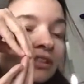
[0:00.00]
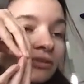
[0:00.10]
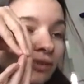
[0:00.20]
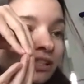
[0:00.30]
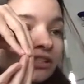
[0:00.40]

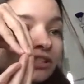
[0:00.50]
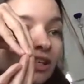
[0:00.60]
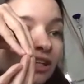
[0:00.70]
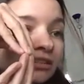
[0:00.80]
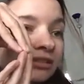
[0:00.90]
when he's
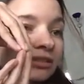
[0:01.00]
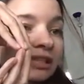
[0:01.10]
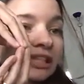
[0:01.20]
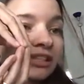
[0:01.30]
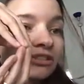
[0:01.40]
young,
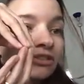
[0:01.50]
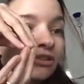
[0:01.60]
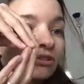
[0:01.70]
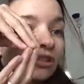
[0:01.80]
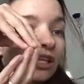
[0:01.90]
9 years
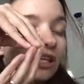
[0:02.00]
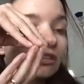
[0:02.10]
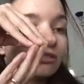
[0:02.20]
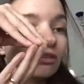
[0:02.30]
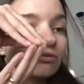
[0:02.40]
old,
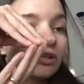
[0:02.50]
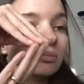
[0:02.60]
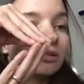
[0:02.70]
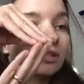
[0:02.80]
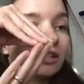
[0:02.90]
and
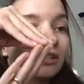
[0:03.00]
conforme they're